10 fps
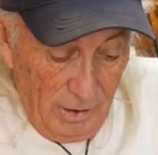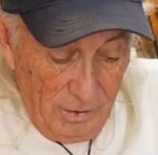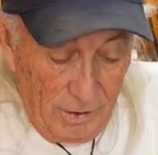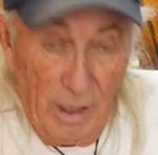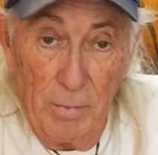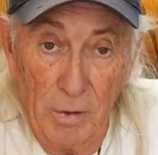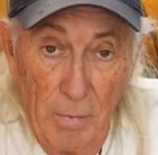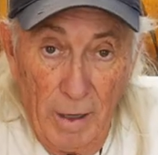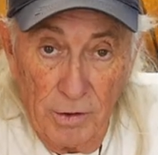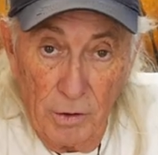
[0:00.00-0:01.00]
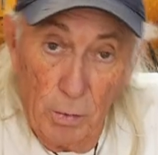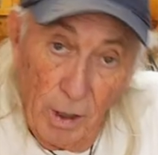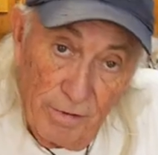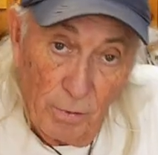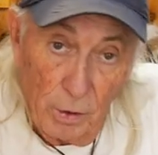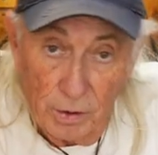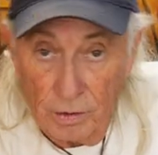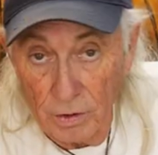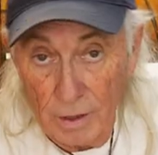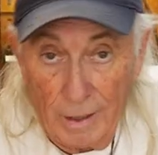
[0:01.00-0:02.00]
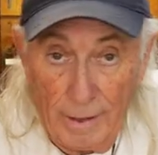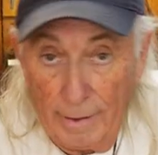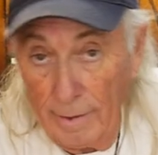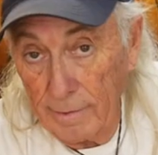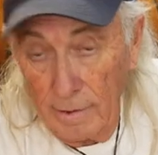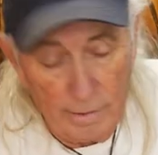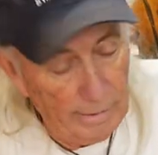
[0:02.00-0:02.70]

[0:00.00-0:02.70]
Does that mean you buy 2 by 4s at this guy and not that